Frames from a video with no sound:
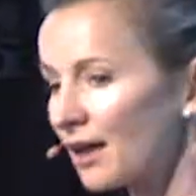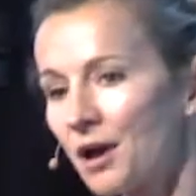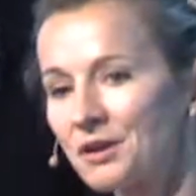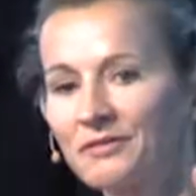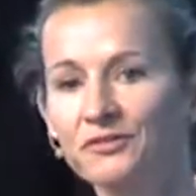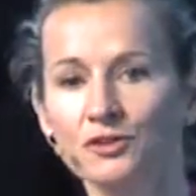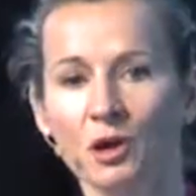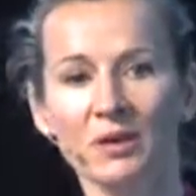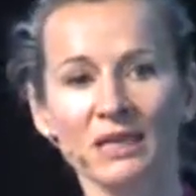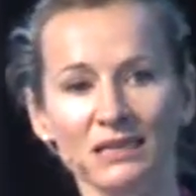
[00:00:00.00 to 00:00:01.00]
kind of
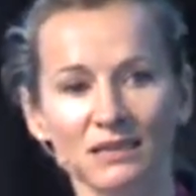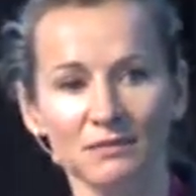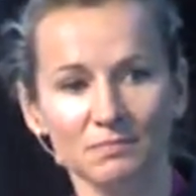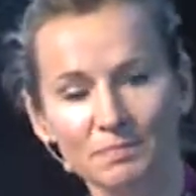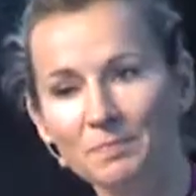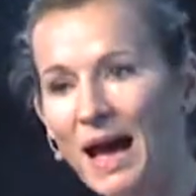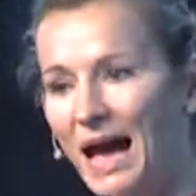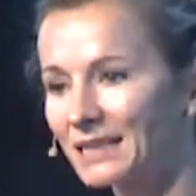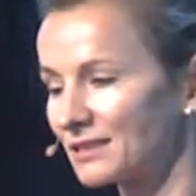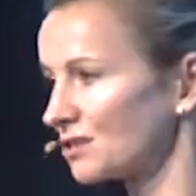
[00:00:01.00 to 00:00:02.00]
dominant
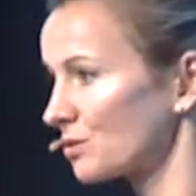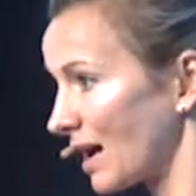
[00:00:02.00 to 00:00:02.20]
parts to